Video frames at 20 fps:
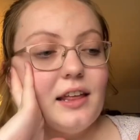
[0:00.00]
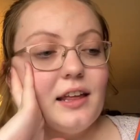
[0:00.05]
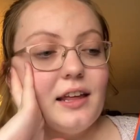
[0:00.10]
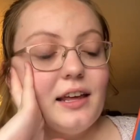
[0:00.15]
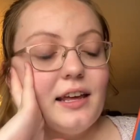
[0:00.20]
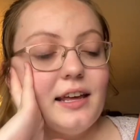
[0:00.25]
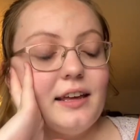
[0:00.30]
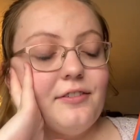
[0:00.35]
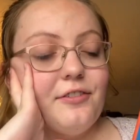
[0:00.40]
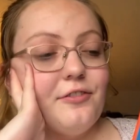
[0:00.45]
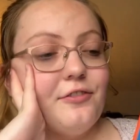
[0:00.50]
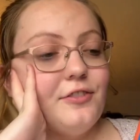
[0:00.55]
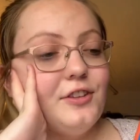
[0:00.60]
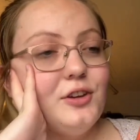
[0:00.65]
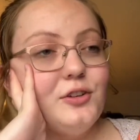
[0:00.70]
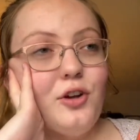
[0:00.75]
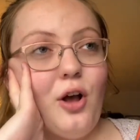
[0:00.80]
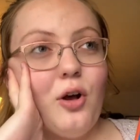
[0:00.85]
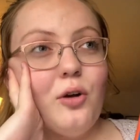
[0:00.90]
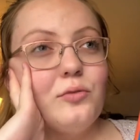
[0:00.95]
if
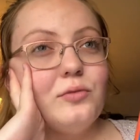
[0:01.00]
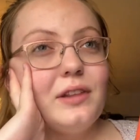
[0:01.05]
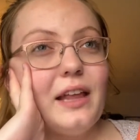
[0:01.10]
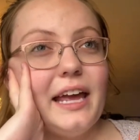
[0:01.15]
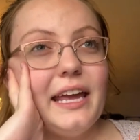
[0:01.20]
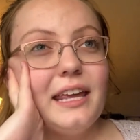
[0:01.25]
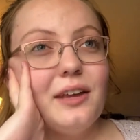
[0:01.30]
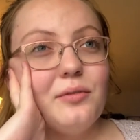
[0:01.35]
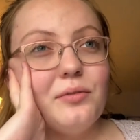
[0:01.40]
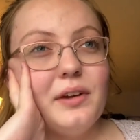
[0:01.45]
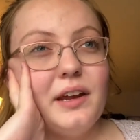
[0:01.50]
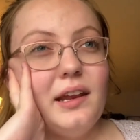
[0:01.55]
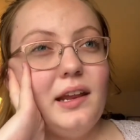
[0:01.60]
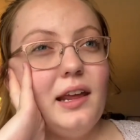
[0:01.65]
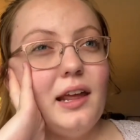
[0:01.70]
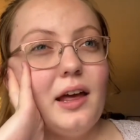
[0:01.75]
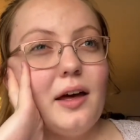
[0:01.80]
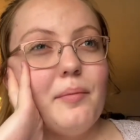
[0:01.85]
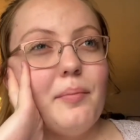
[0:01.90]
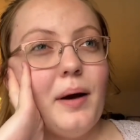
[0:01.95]
you don't like
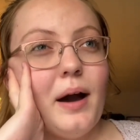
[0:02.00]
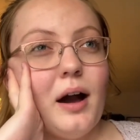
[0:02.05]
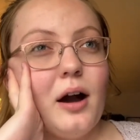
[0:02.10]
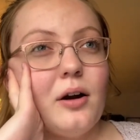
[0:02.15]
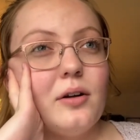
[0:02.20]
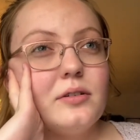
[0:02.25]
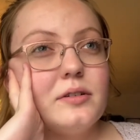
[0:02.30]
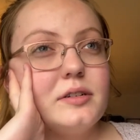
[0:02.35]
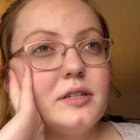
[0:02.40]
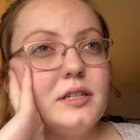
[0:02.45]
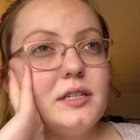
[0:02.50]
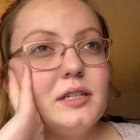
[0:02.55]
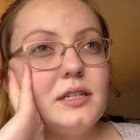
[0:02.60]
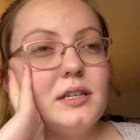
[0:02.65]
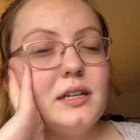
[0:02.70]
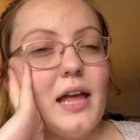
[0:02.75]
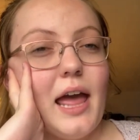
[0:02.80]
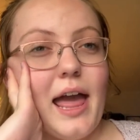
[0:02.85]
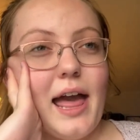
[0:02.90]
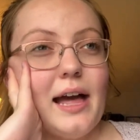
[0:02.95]
reading about
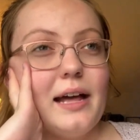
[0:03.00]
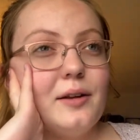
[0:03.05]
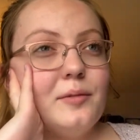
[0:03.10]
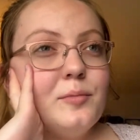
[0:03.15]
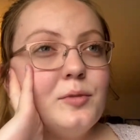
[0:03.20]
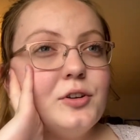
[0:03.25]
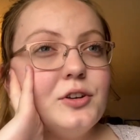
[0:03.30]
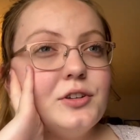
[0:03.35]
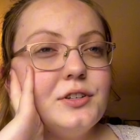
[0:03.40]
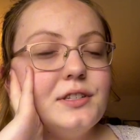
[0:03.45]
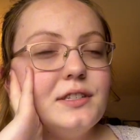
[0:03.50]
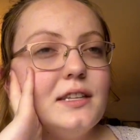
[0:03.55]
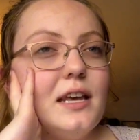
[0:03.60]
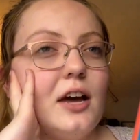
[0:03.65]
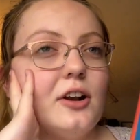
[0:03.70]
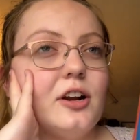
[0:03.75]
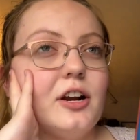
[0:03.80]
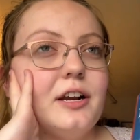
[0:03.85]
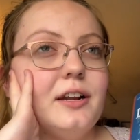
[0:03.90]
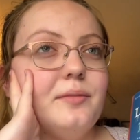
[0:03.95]
animals
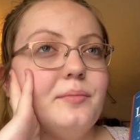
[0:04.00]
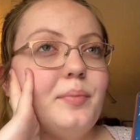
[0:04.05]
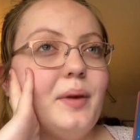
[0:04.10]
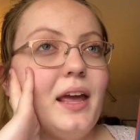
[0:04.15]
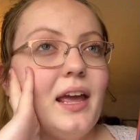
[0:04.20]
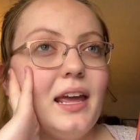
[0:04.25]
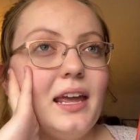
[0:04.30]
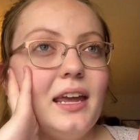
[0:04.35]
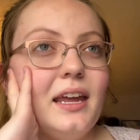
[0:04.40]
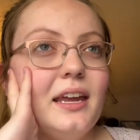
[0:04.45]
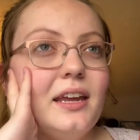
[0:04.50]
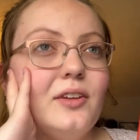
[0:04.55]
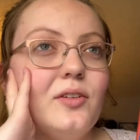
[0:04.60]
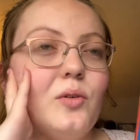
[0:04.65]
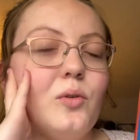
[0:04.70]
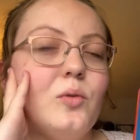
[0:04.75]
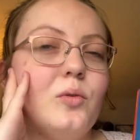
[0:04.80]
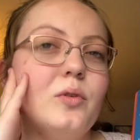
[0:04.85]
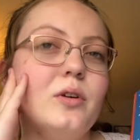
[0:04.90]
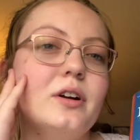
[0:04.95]
that are in pain
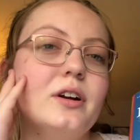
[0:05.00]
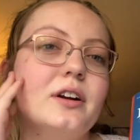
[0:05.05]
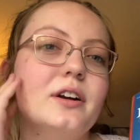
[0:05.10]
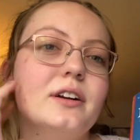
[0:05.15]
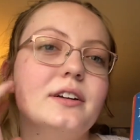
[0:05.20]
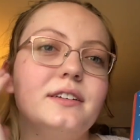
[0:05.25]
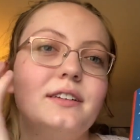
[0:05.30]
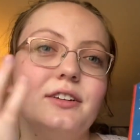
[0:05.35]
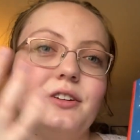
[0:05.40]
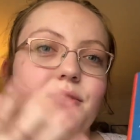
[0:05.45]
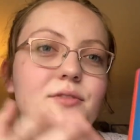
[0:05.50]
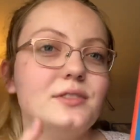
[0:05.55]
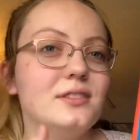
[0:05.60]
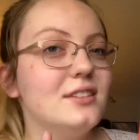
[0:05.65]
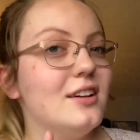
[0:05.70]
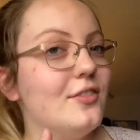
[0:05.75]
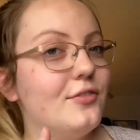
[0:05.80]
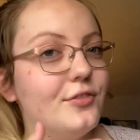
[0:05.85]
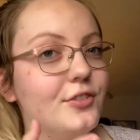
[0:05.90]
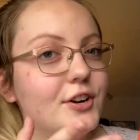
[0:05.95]
or
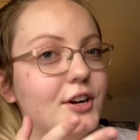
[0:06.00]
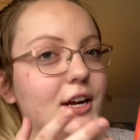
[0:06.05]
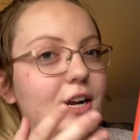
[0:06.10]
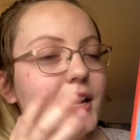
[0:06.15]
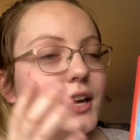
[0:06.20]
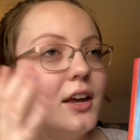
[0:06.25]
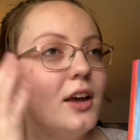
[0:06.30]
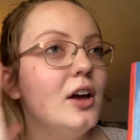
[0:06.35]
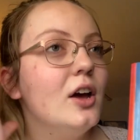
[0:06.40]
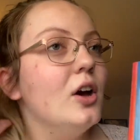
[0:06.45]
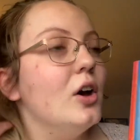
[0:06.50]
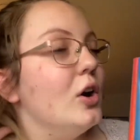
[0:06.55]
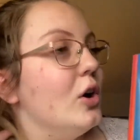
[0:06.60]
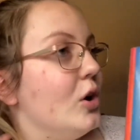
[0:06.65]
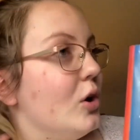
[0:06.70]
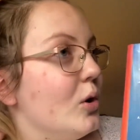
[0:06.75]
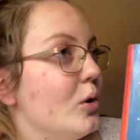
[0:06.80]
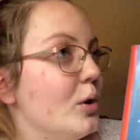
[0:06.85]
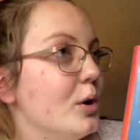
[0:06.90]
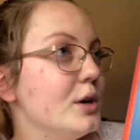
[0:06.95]
suffering,
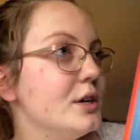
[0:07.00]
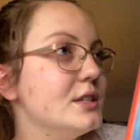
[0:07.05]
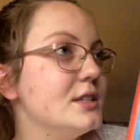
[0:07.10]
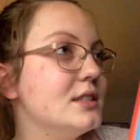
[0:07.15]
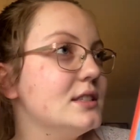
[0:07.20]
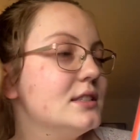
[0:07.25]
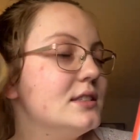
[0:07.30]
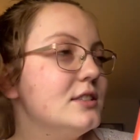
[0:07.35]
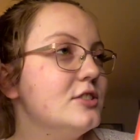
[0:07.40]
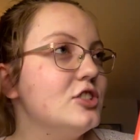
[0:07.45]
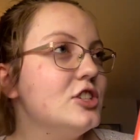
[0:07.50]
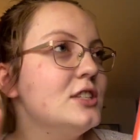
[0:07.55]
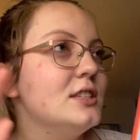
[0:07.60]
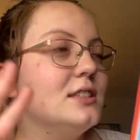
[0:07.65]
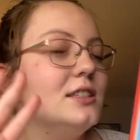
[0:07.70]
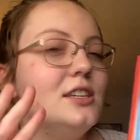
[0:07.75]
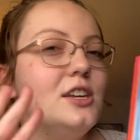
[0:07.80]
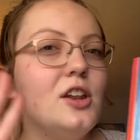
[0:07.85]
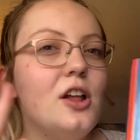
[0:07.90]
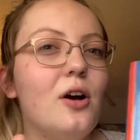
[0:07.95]
or
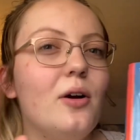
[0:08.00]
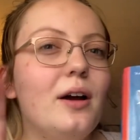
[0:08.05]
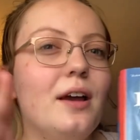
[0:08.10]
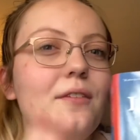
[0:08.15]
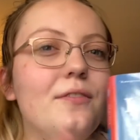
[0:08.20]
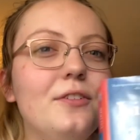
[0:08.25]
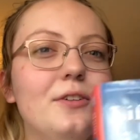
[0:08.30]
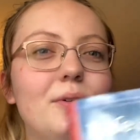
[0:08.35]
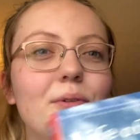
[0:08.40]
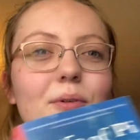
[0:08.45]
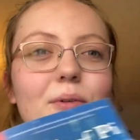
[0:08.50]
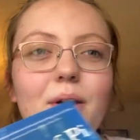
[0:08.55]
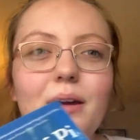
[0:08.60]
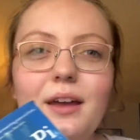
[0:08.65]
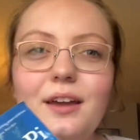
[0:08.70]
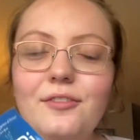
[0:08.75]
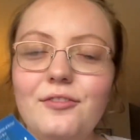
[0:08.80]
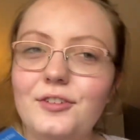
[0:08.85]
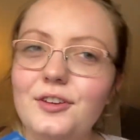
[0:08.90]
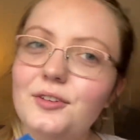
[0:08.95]
just if
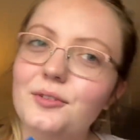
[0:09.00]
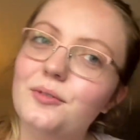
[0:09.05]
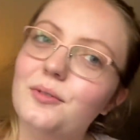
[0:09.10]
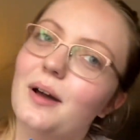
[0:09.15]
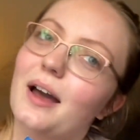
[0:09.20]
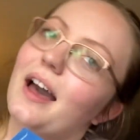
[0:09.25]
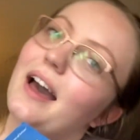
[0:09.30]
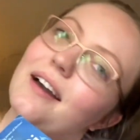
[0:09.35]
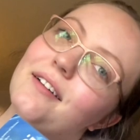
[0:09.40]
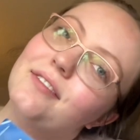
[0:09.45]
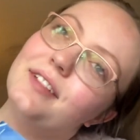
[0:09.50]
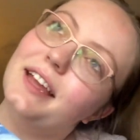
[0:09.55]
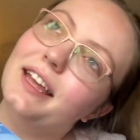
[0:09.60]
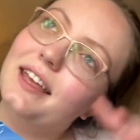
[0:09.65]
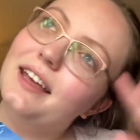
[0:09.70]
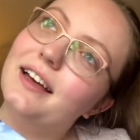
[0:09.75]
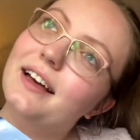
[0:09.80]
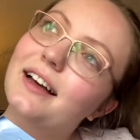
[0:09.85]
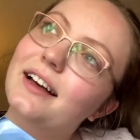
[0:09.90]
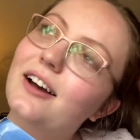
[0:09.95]
you have
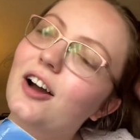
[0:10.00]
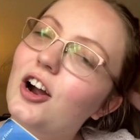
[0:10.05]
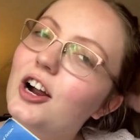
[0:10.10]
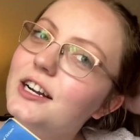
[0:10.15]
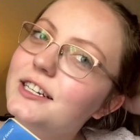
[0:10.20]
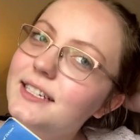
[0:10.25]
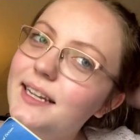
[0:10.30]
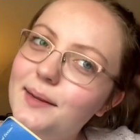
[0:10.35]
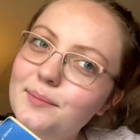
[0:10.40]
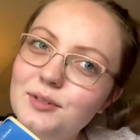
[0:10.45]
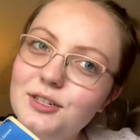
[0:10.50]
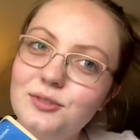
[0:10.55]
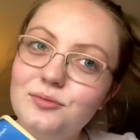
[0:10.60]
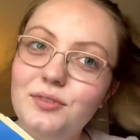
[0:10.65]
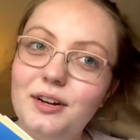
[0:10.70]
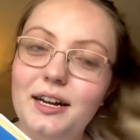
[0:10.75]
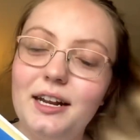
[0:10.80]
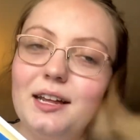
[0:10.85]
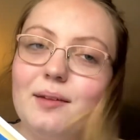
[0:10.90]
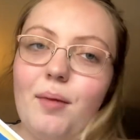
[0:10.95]
a hard time just
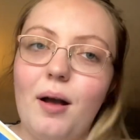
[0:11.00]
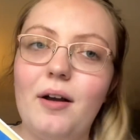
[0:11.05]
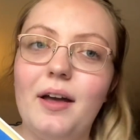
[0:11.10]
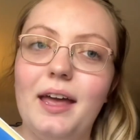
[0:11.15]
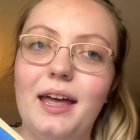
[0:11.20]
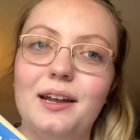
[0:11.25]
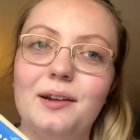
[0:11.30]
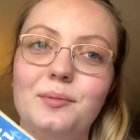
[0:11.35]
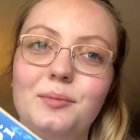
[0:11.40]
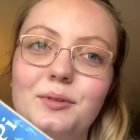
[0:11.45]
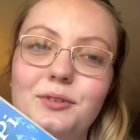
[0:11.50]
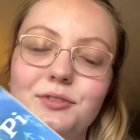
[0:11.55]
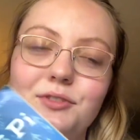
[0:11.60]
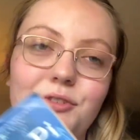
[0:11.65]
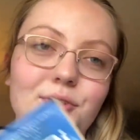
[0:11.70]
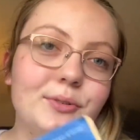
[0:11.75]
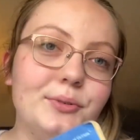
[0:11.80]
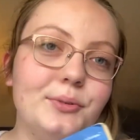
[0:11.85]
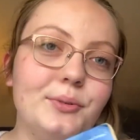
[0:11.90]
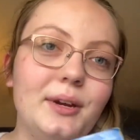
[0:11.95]
reading about animals
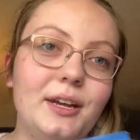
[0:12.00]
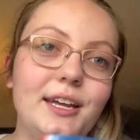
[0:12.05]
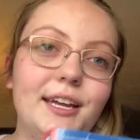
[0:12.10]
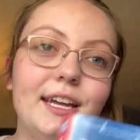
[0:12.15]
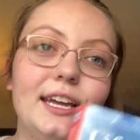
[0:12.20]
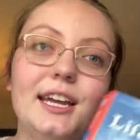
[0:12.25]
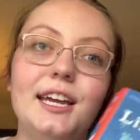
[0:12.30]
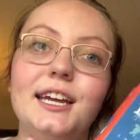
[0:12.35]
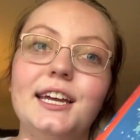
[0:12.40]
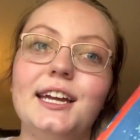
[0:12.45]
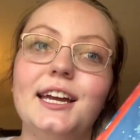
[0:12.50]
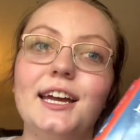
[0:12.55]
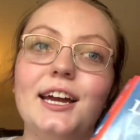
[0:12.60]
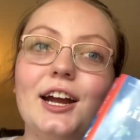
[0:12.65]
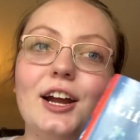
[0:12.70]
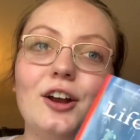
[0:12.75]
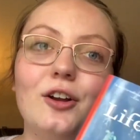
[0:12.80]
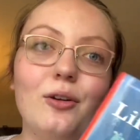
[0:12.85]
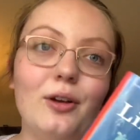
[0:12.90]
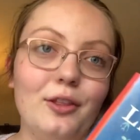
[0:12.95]
who
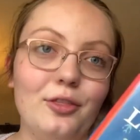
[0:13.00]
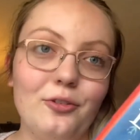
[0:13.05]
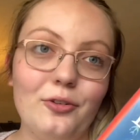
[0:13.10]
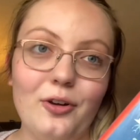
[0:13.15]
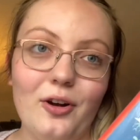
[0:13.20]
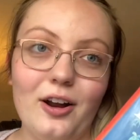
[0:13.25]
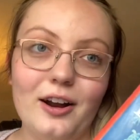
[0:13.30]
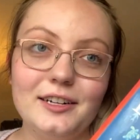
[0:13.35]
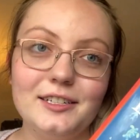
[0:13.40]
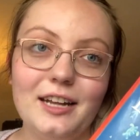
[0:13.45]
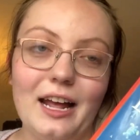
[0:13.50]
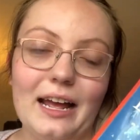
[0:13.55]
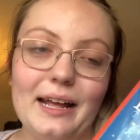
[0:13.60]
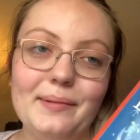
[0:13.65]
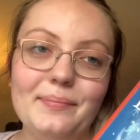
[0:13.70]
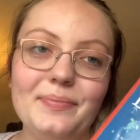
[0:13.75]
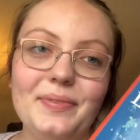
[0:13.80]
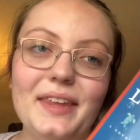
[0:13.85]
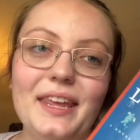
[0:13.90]
are going through a hard time,